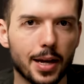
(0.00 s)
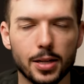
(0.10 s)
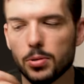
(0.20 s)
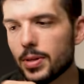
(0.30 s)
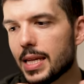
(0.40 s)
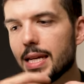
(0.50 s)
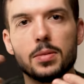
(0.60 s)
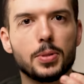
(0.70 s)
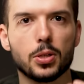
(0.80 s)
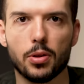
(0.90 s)
I don't need
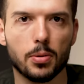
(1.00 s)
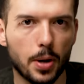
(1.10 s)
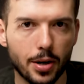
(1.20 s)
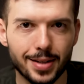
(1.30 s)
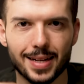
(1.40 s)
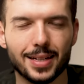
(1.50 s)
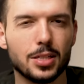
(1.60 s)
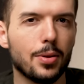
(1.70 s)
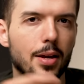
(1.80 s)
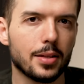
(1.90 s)
to be going to the parties. I can
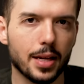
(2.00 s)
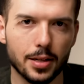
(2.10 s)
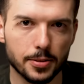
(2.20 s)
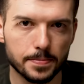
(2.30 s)
do that later.